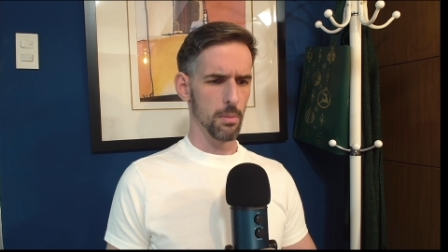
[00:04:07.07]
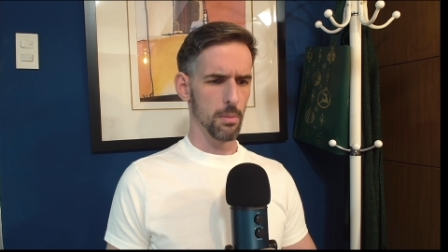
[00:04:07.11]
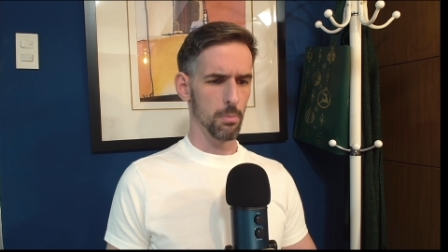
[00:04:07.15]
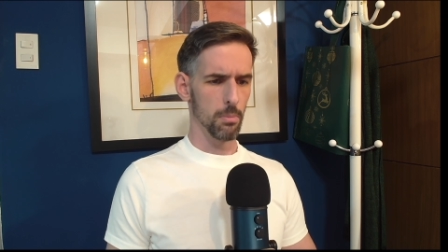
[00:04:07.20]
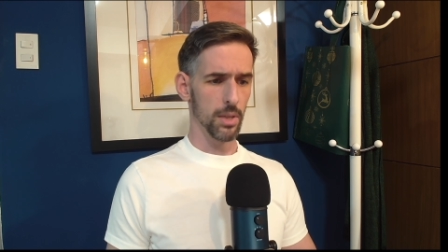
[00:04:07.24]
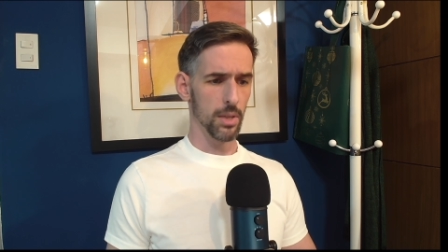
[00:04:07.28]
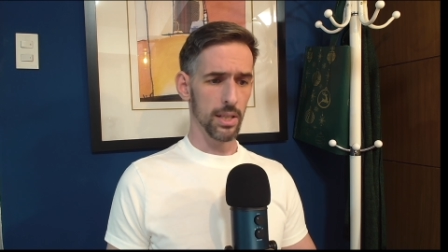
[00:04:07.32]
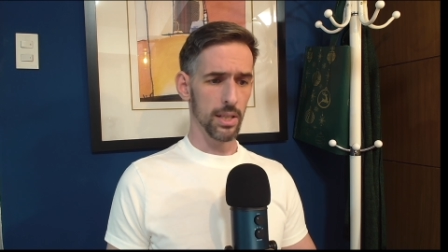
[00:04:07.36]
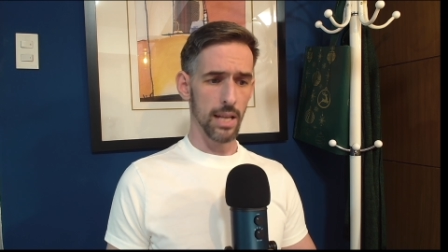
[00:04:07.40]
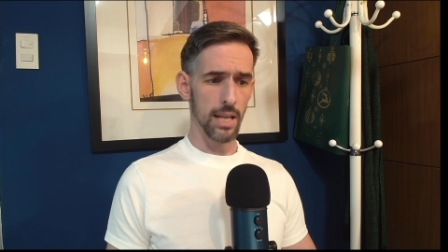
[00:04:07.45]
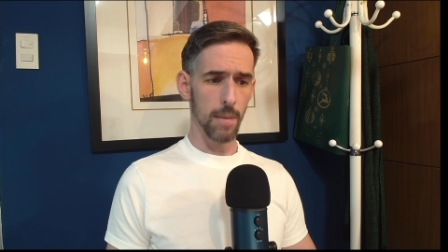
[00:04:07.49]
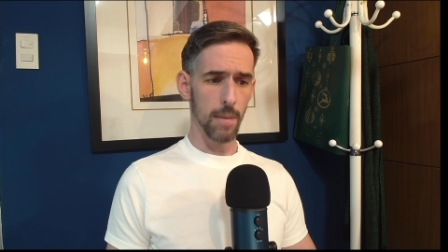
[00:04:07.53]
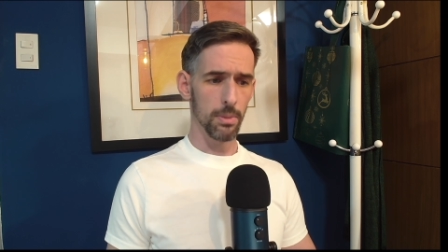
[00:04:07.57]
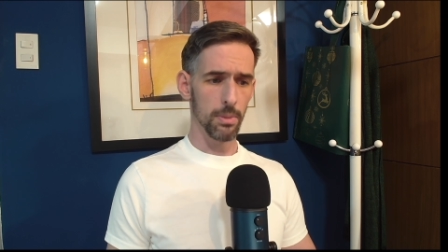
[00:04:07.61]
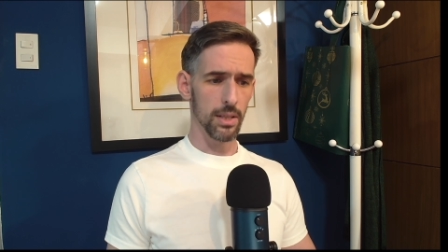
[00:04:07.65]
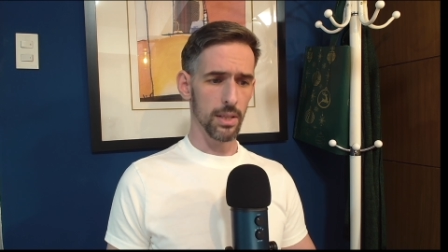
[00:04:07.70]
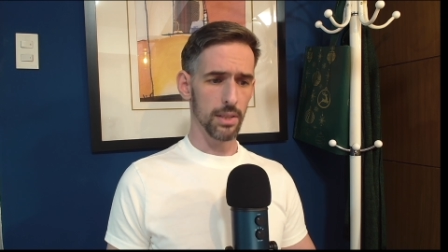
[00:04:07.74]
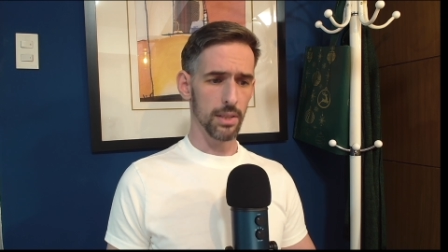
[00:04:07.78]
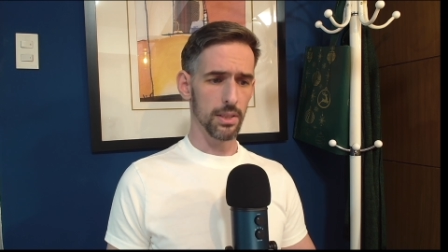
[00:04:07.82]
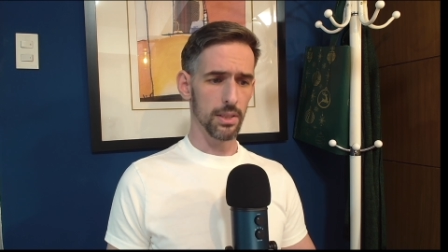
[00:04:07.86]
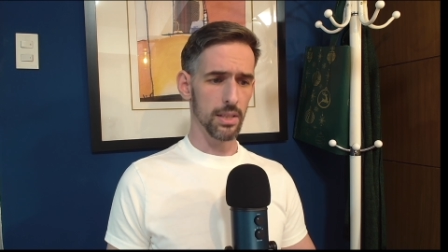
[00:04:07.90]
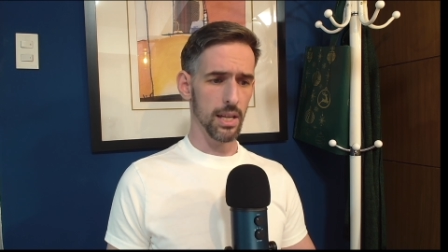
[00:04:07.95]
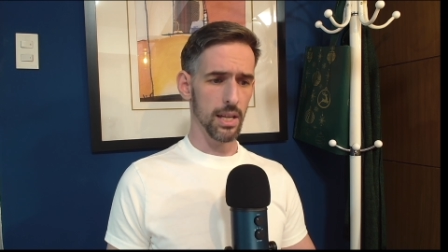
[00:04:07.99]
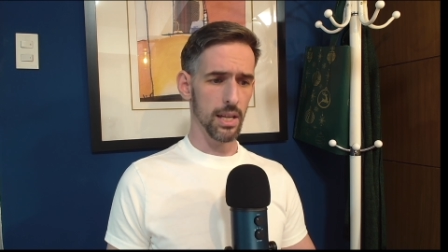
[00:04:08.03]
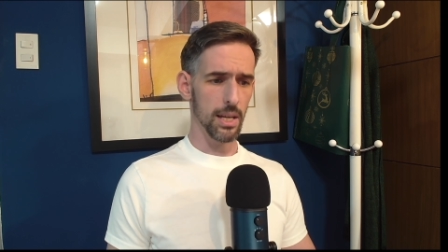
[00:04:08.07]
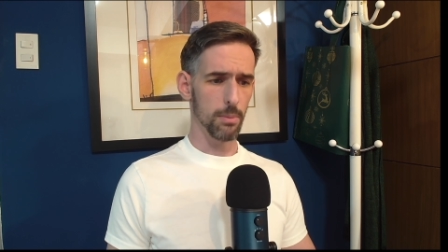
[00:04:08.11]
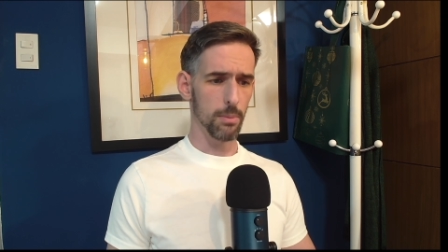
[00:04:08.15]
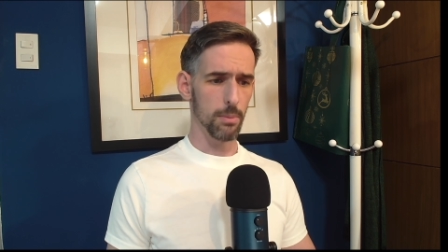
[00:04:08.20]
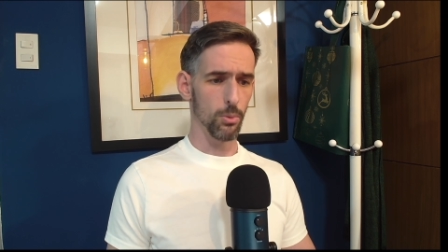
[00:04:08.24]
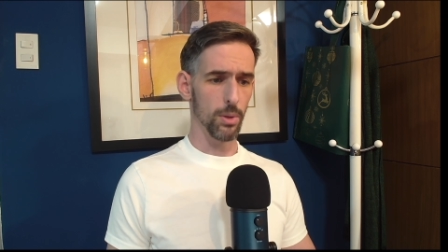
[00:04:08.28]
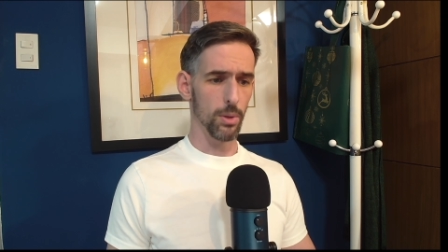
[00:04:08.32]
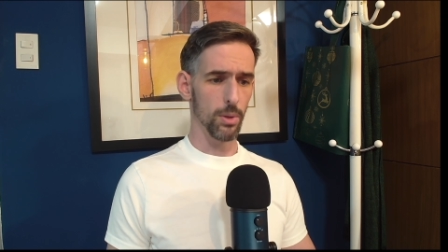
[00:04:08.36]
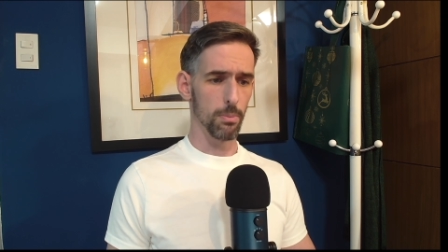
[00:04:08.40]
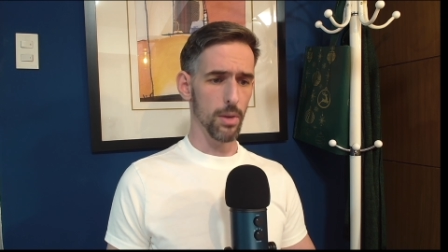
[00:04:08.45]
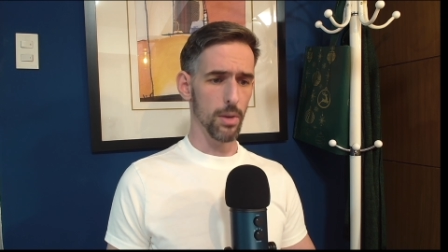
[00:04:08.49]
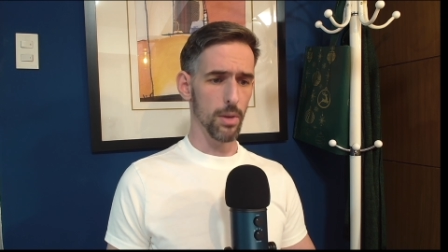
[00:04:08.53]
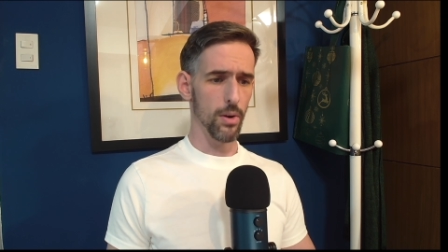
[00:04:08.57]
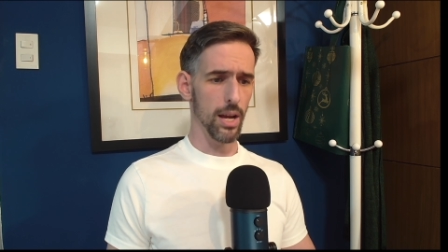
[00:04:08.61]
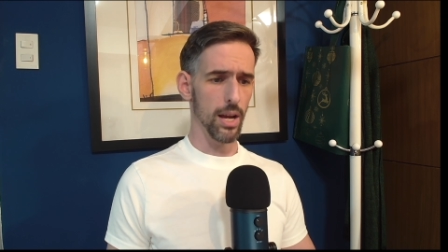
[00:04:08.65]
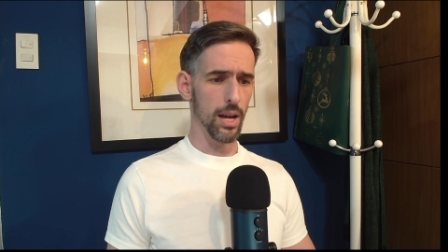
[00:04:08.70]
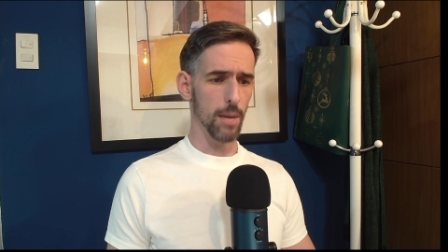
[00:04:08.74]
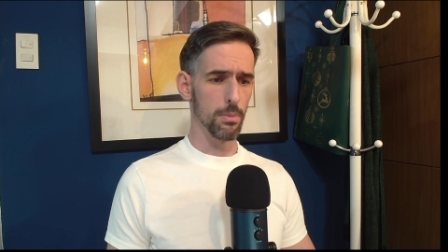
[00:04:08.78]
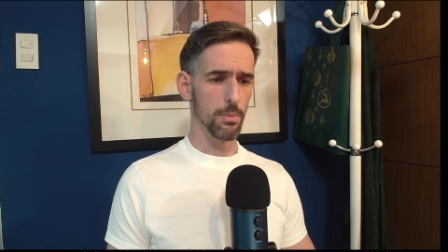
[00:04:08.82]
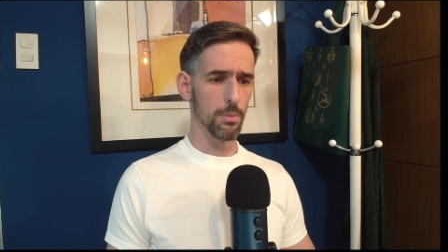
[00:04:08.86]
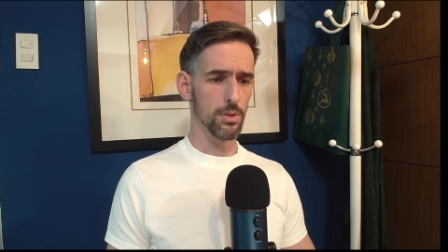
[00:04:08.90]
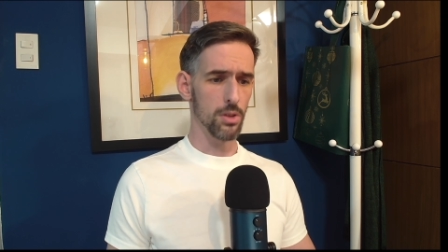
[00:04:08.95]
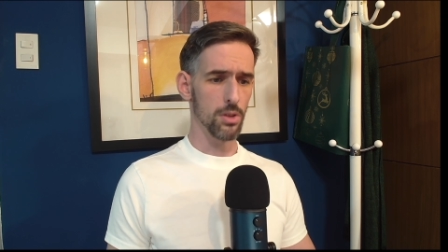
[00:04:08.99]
But it happened at the time when Merab,